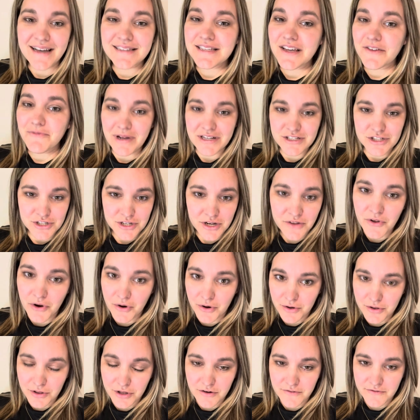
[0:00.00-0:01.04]
I've mentioned in the
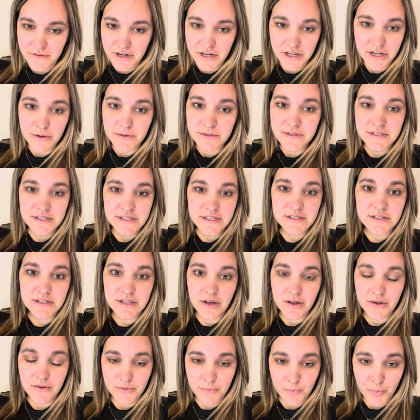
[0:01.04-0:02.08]
earlier videos, this
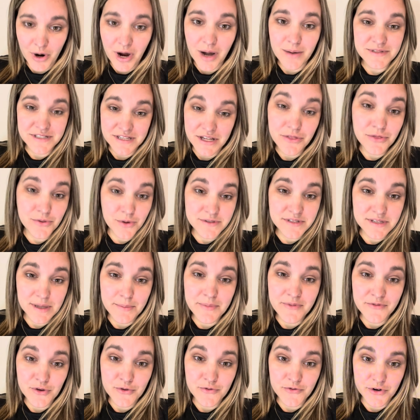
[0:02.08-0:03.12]
prompt did throw some
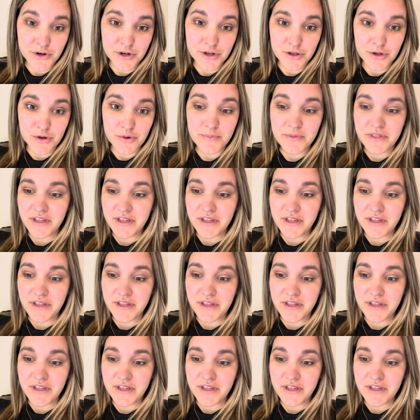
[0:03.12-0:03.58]
of you for a loop.